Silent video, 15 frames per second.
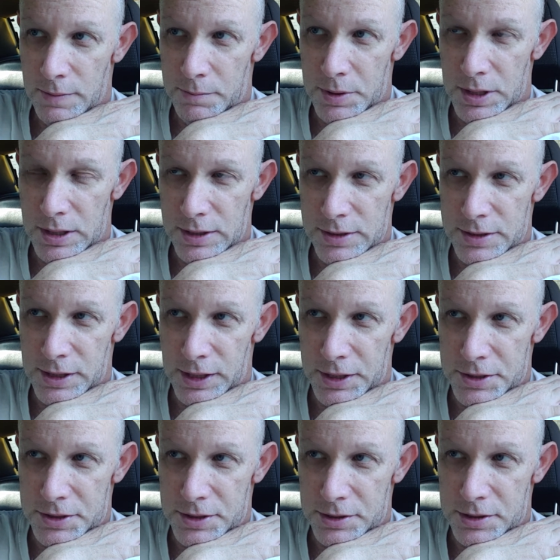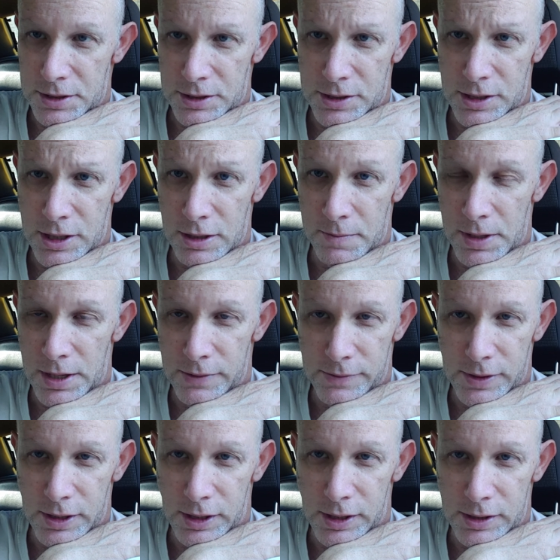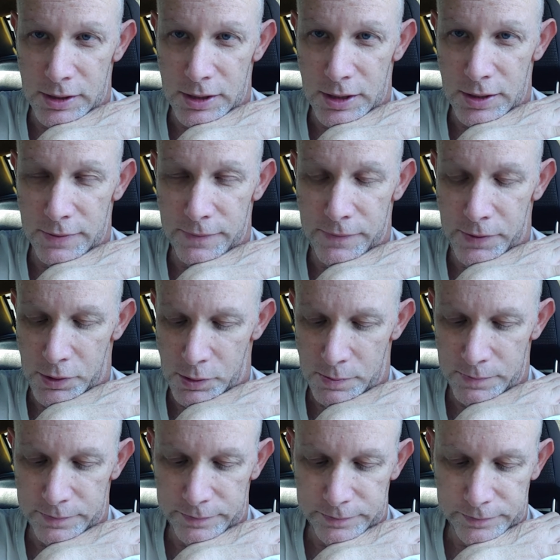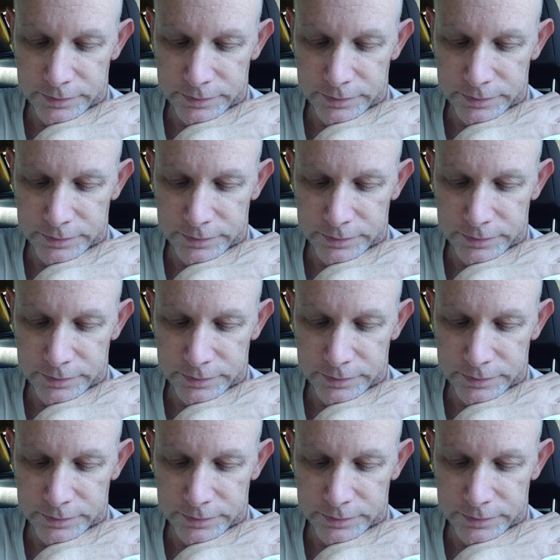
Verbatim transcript: being enticed to, to come out and uh, film